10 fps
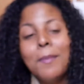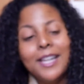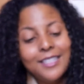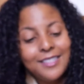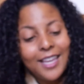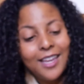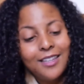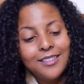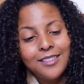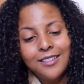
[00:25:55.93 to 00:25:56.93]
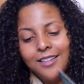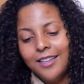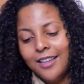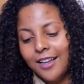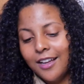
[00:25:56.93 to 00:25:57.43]
meditate,
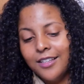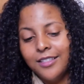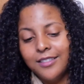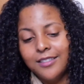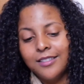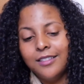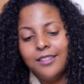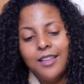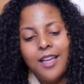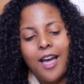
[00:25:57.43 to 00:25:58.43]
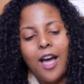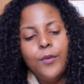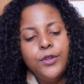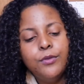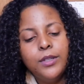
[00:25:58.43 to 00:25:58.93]
because how
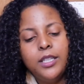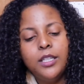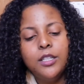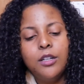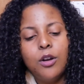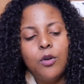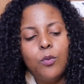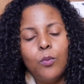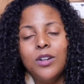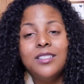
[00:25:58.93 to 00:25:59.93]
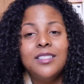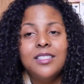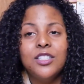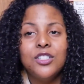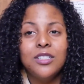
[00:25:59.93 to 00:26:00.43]
are you really gonna know what
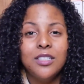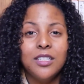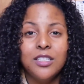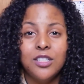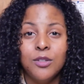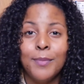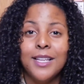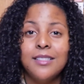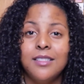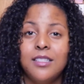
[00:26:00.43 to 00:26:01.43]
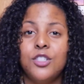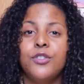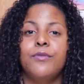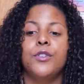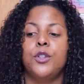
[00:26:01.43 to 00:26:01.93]
decision is the best
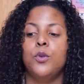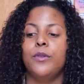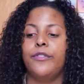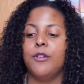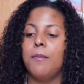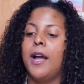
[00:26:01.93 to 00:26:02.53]
decision for you if your